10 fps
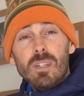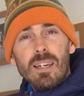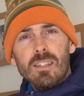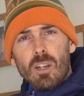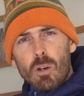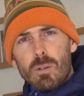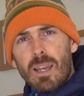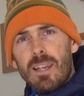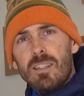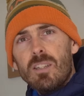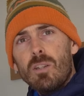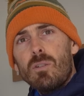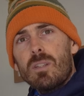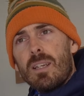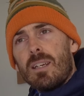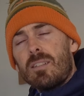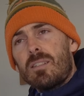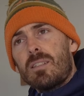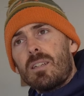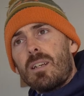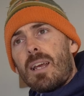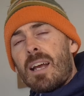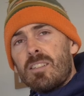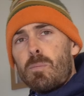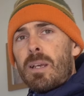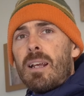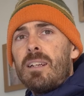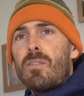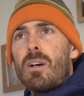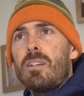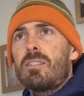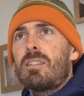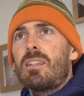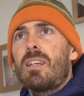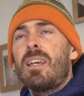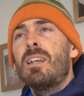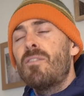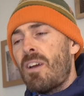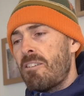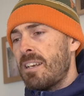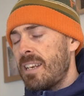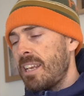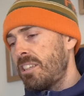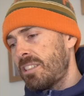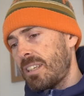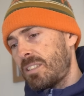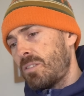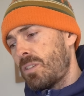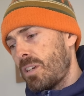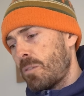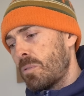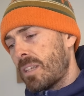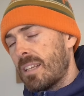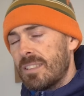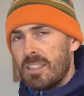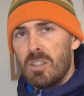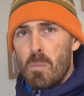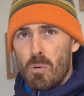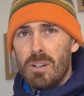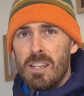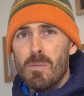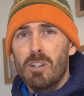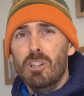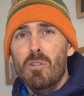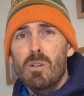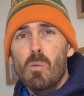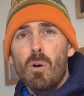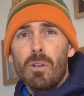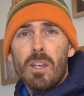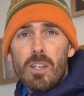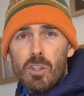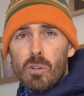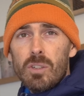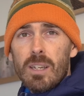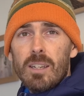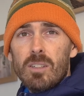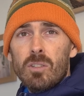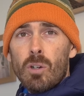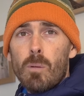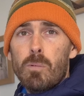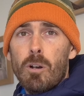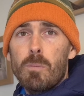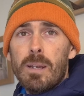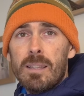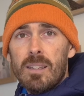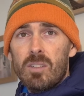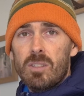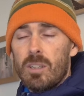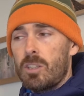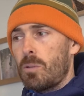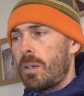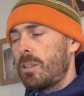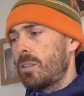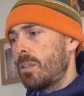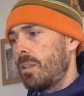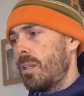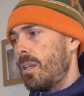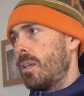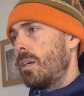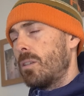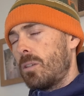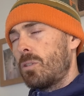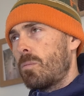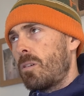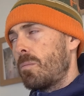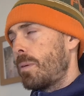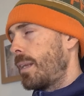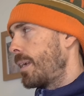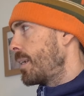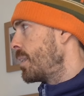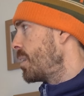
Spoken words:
say it's okay to use this as a belay device in a very niche set of circumstances, pretty much only one, using it as a top rope in this situation, as a top rope belay in